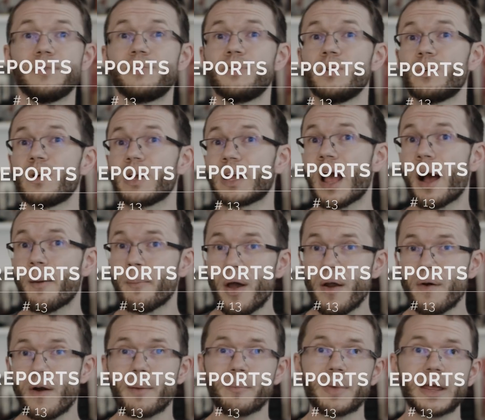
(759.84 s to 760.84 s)
If you're a
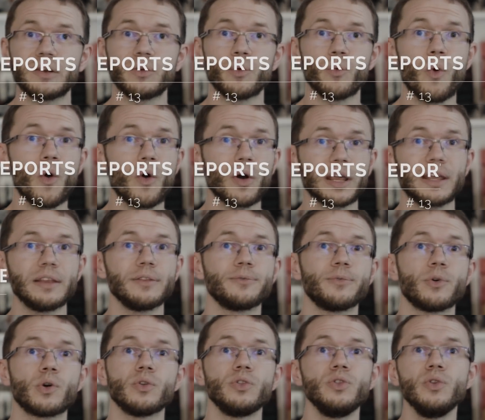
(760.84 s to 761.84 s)
cameraman working
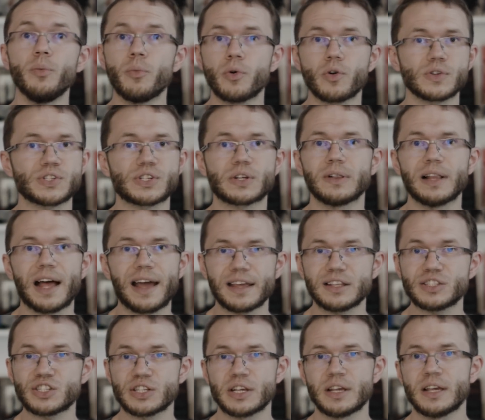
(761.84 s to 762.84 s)
for numerous
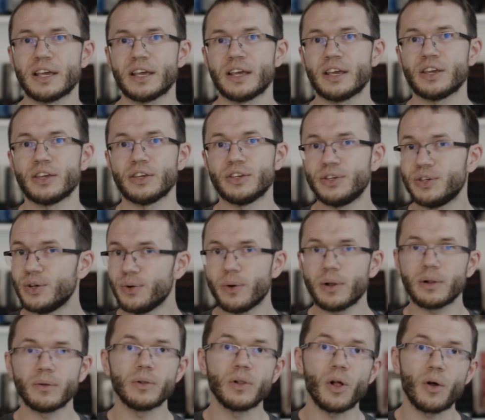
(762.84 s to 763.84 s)
clients, you
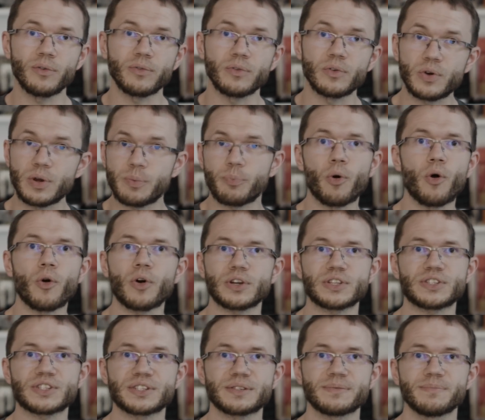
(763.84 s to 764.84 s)
will love
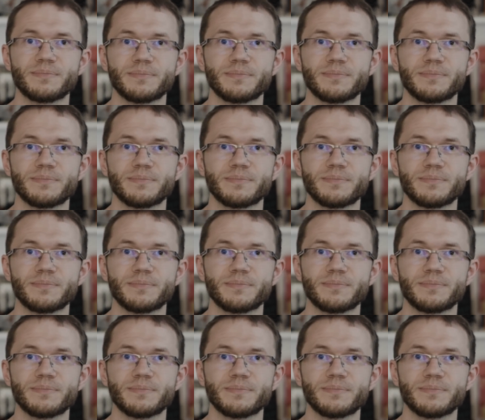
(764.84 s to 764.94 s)
reports.